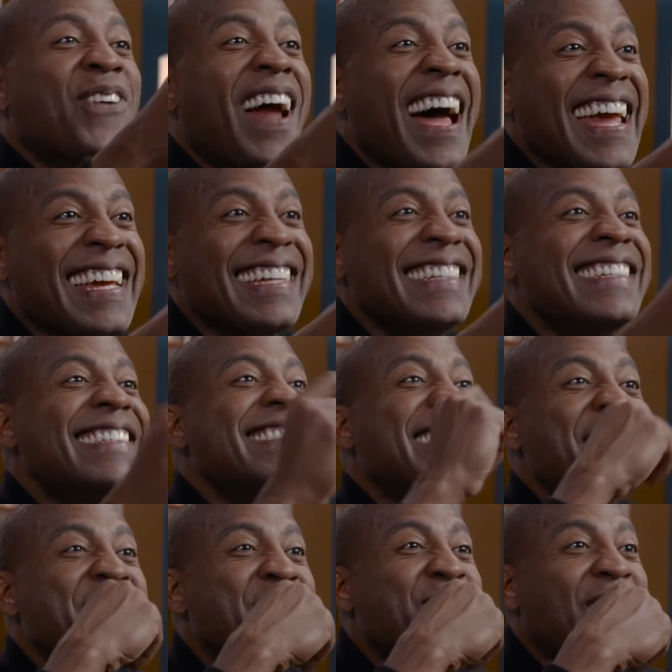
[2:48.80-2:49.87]
right.
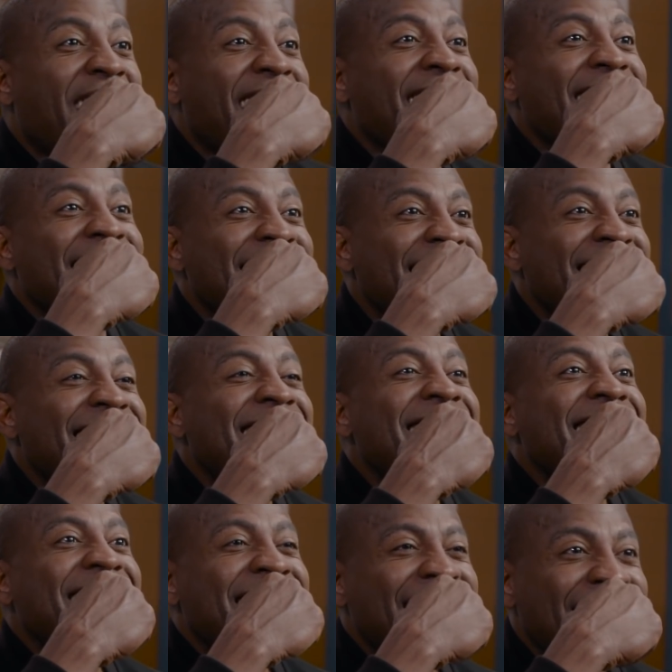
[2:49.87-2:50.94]
That's right. I knew
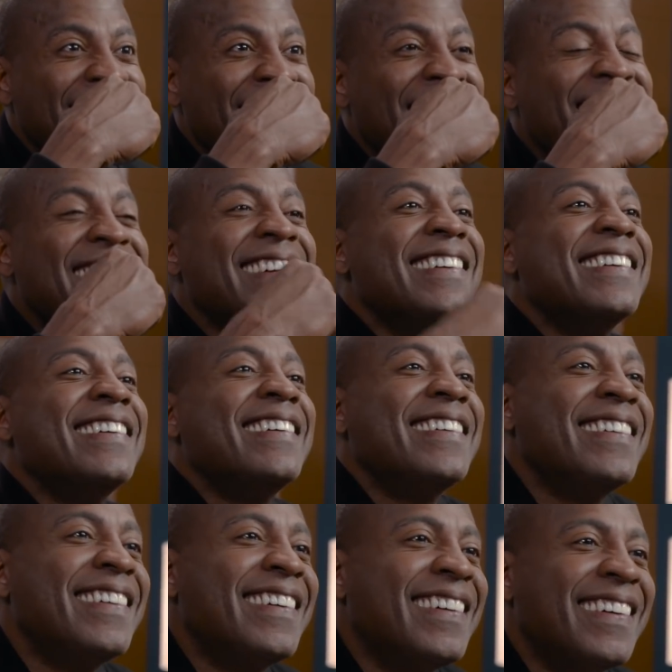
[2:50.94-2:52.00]
I wasn't famous
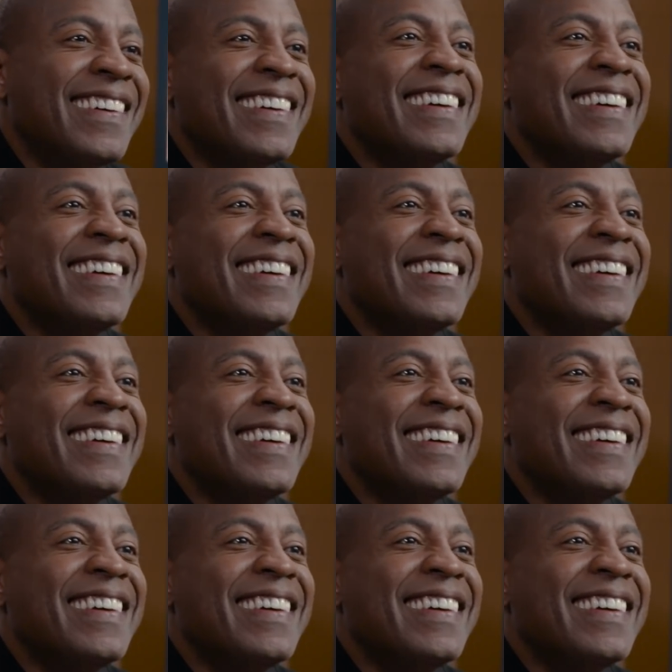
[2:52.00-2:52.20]
enough